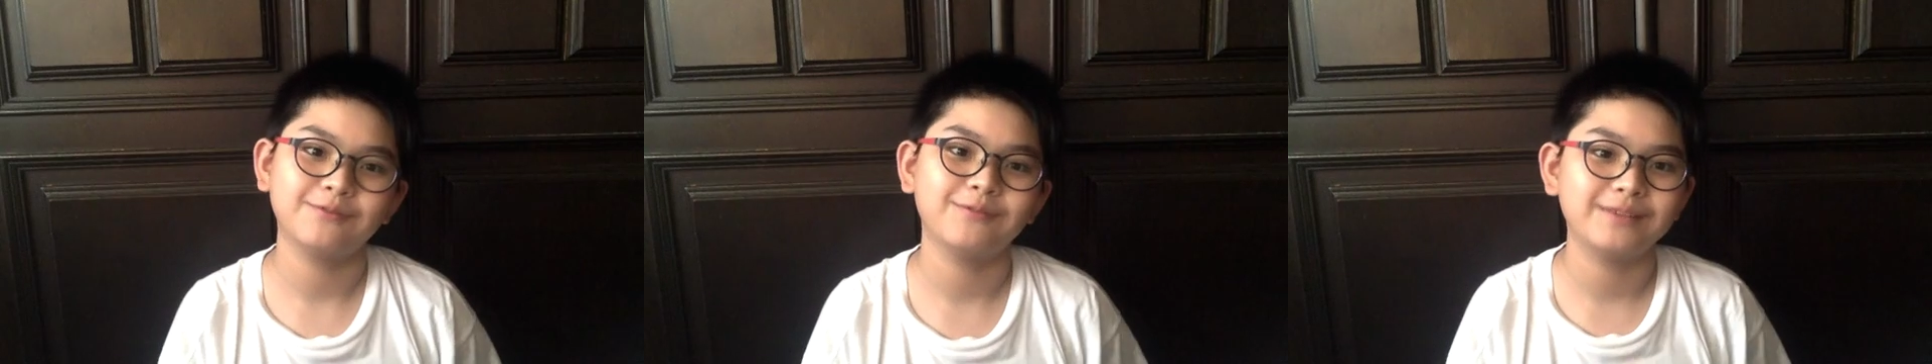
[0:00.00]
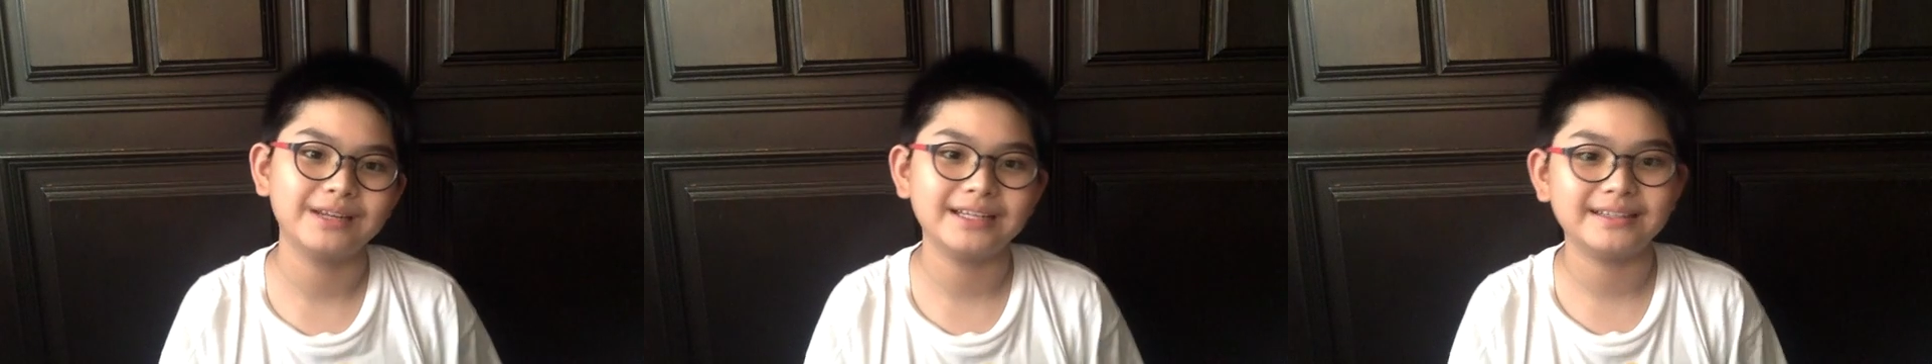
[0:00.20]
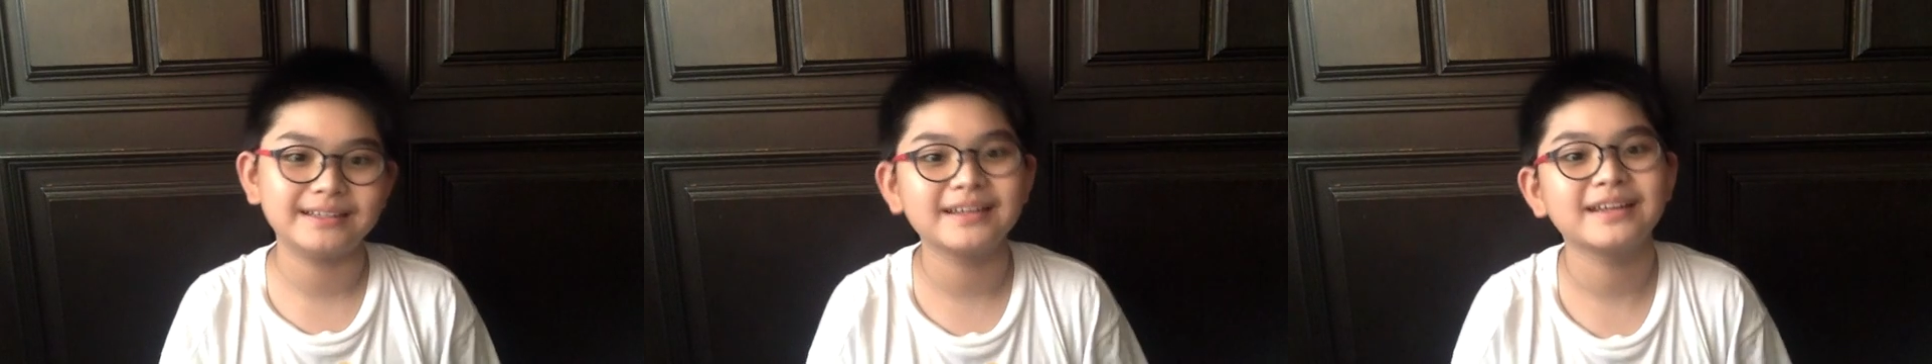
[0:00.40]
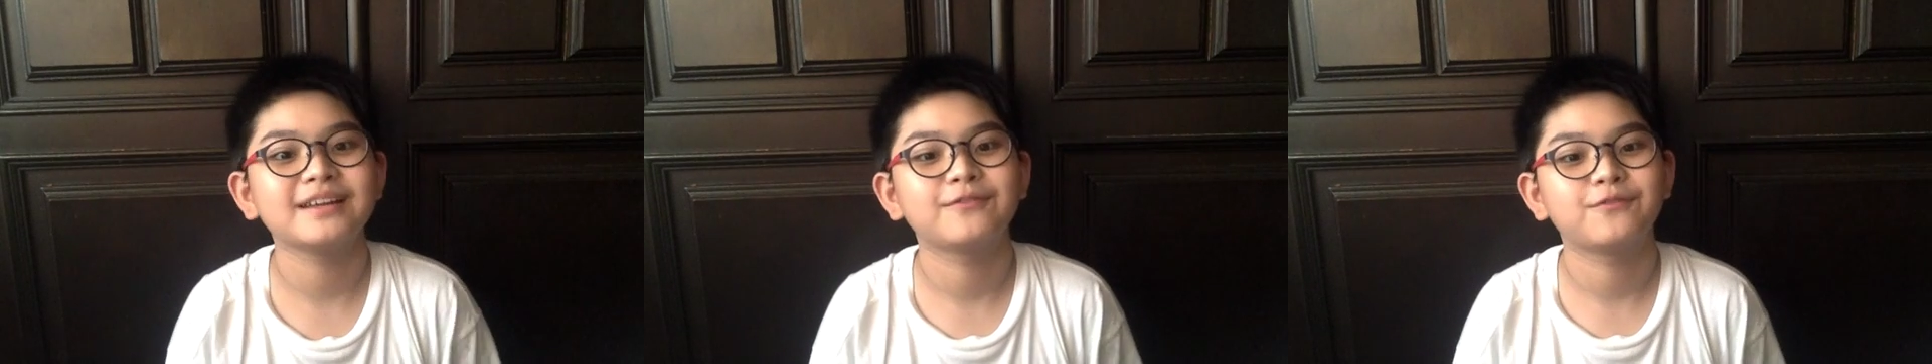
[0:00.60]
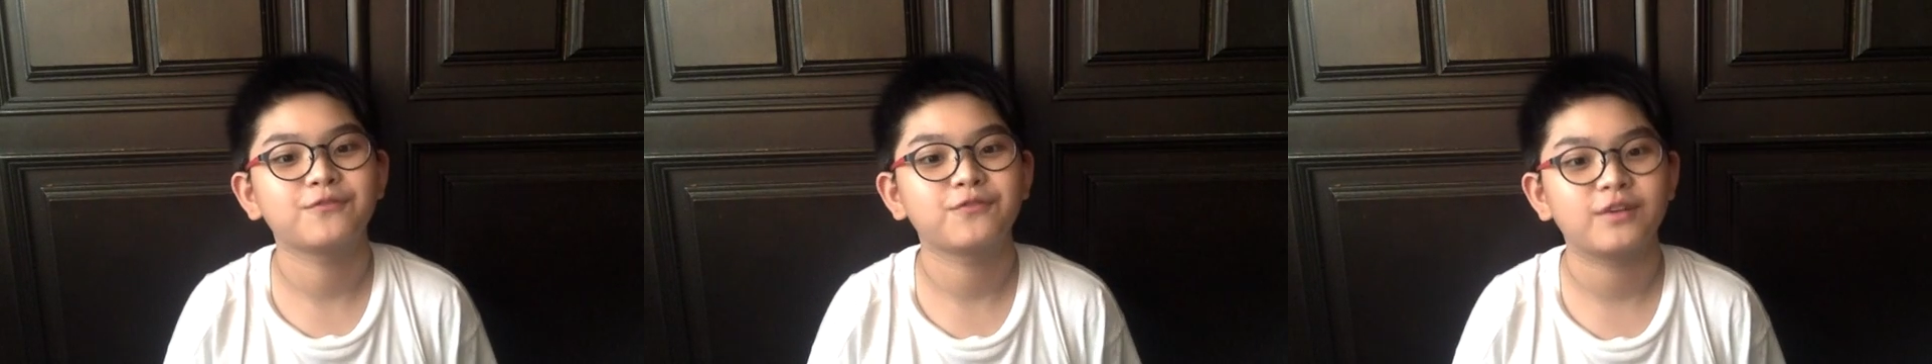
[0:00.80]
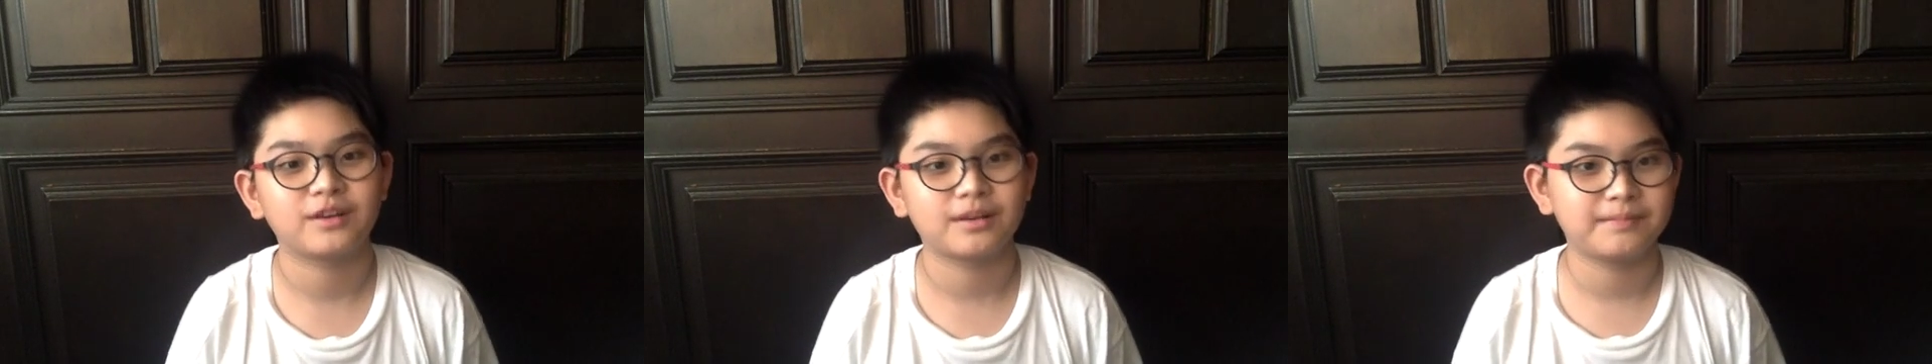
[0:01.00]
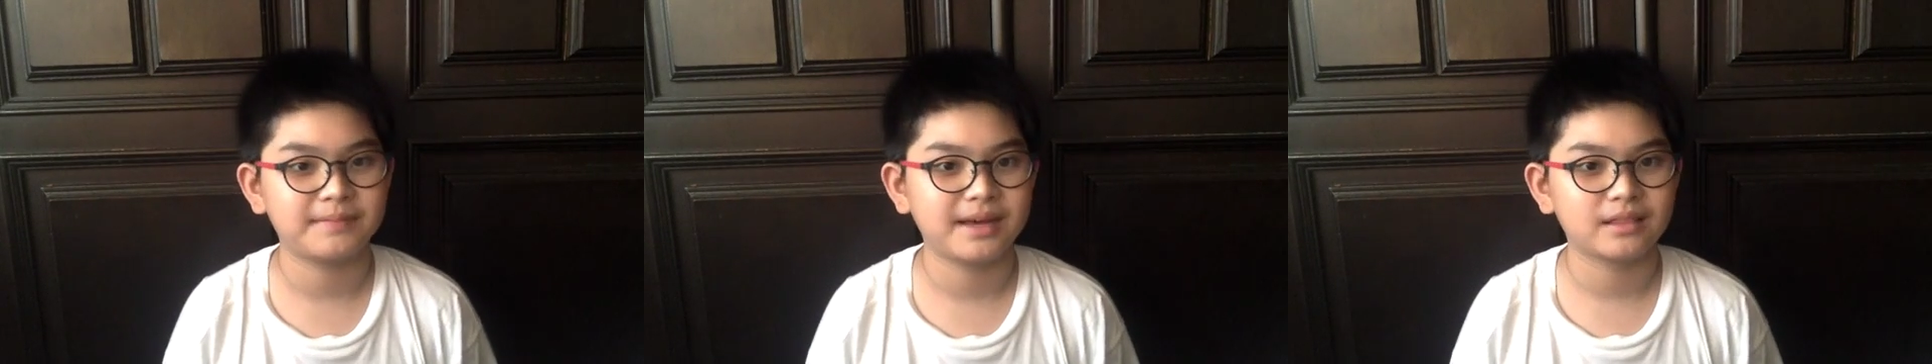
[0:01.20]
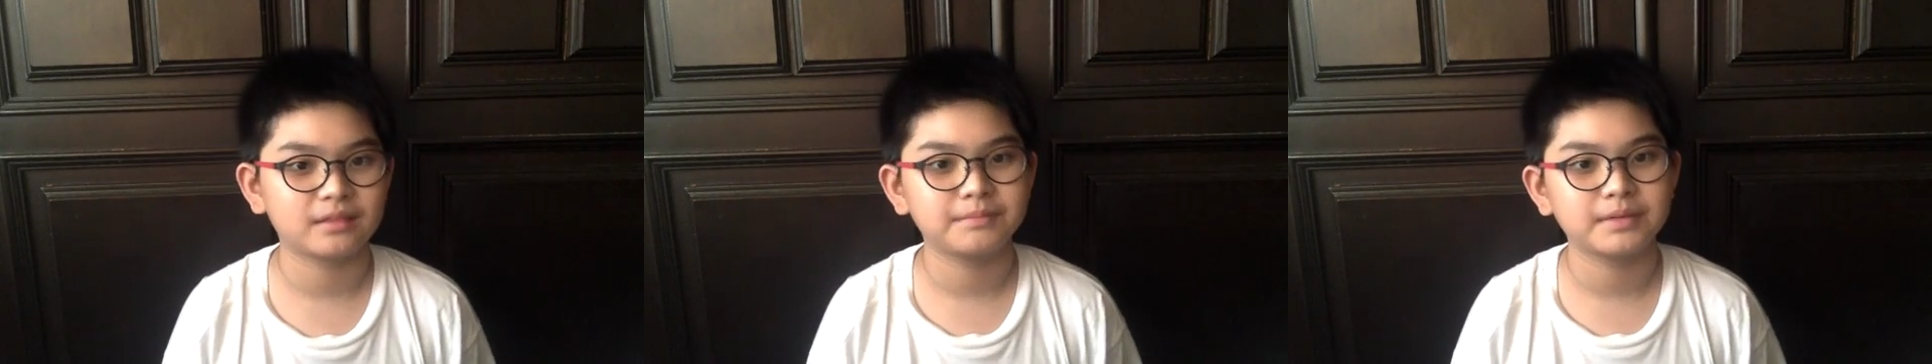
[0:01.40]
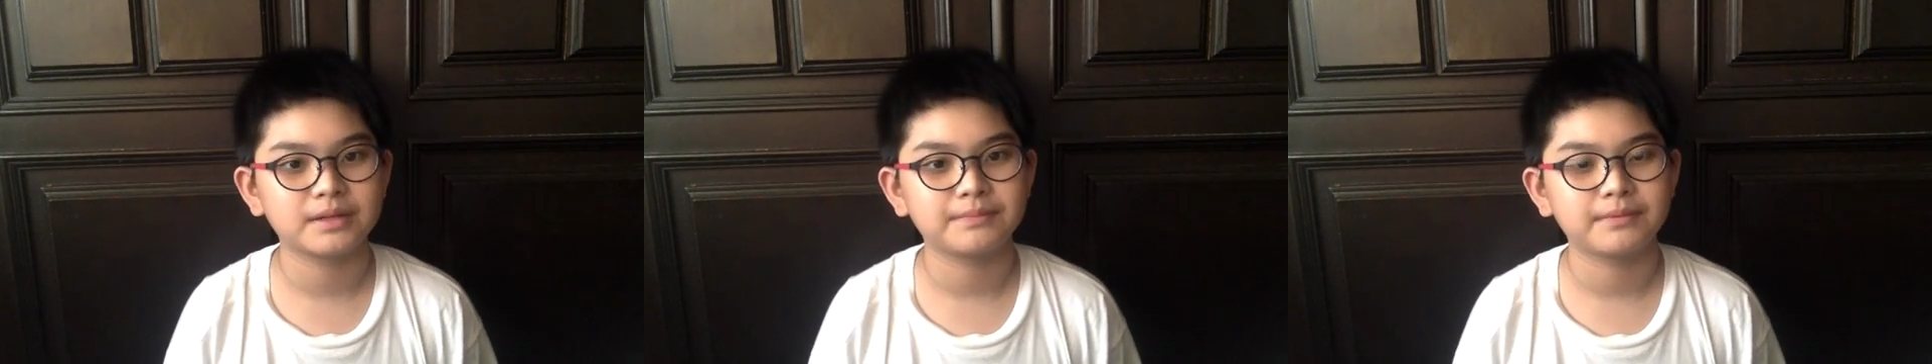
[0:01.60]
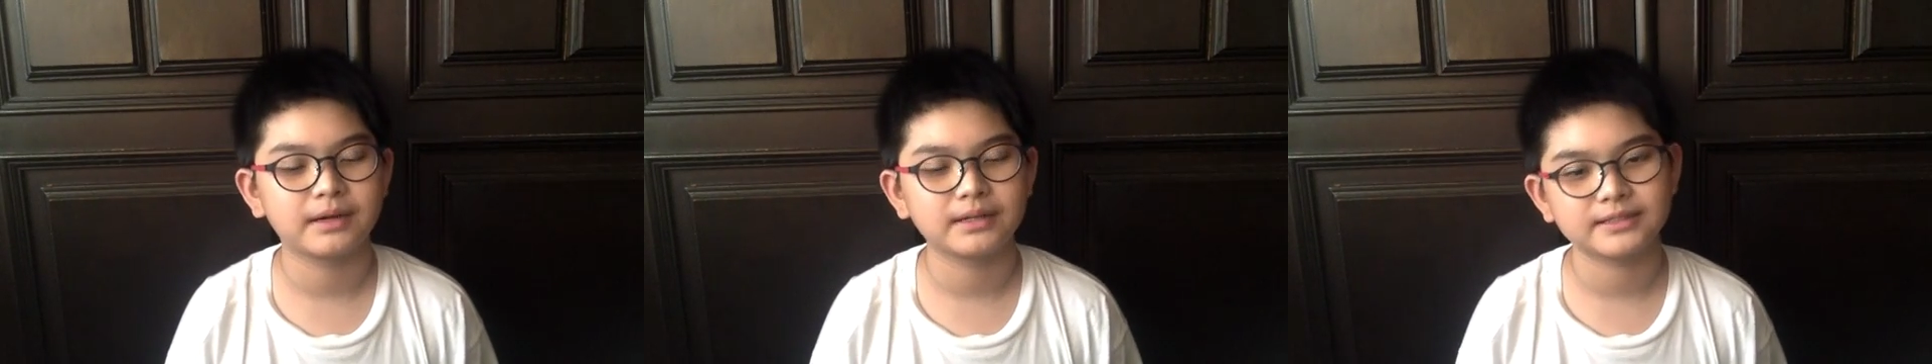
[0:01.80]
we did for the math
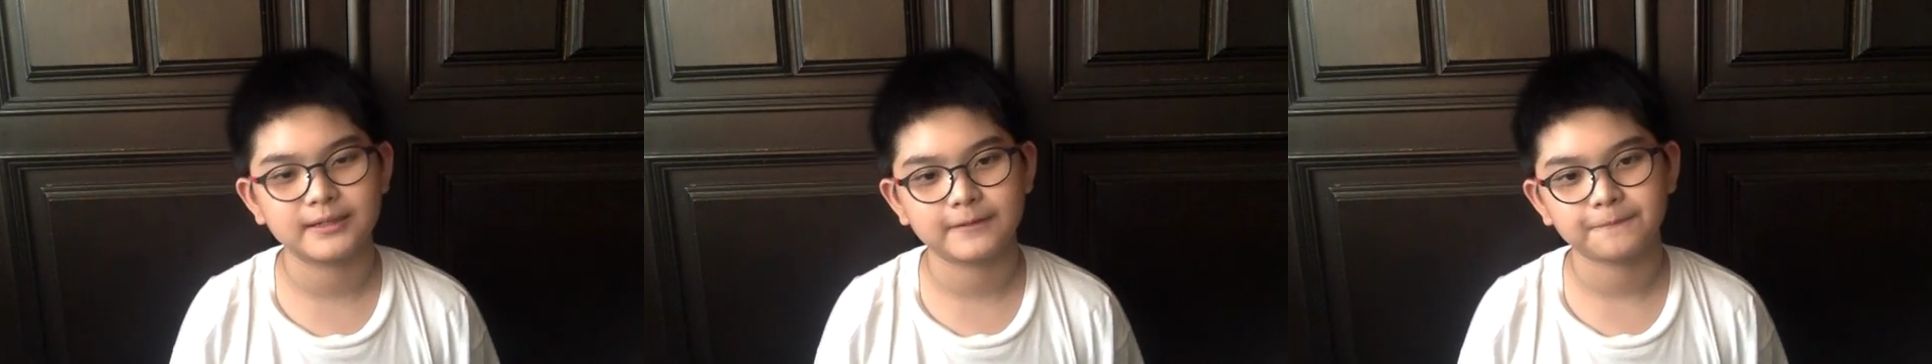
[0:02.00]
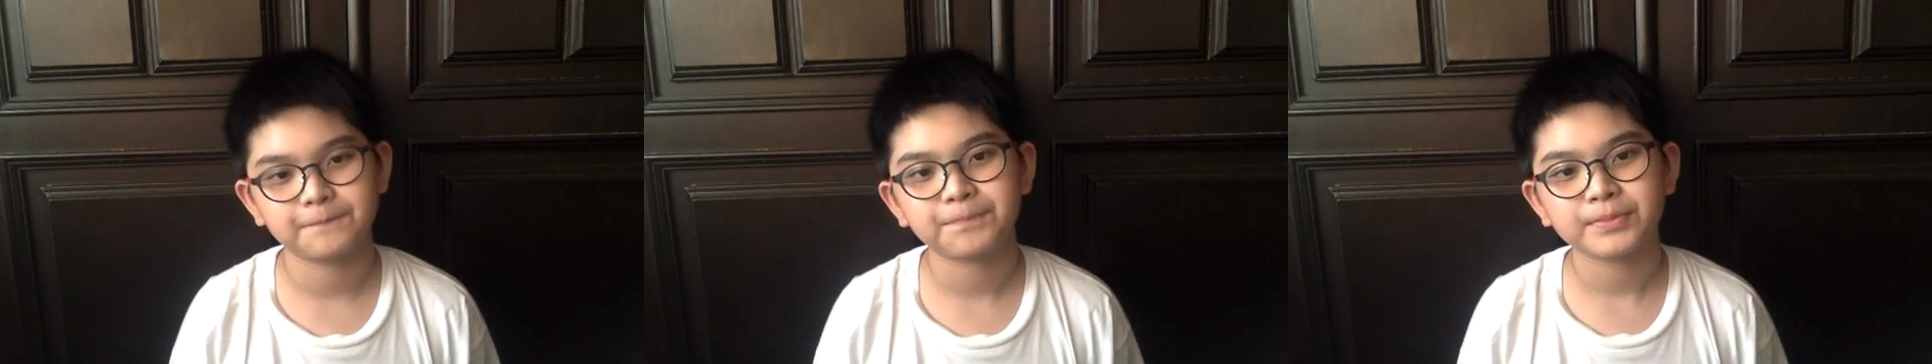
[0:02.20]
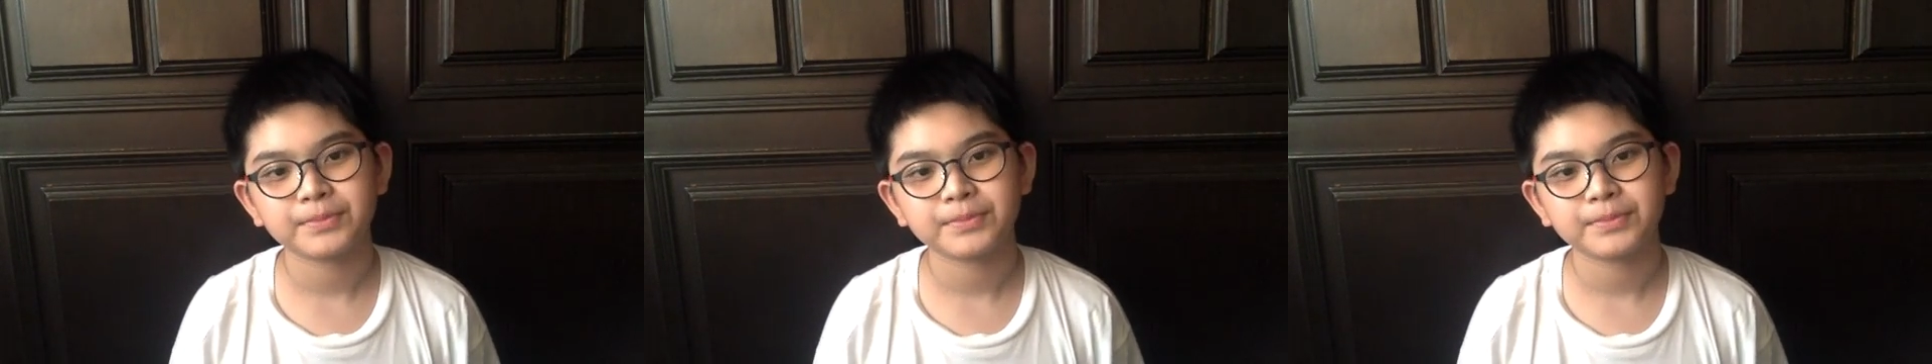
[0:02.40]
big project.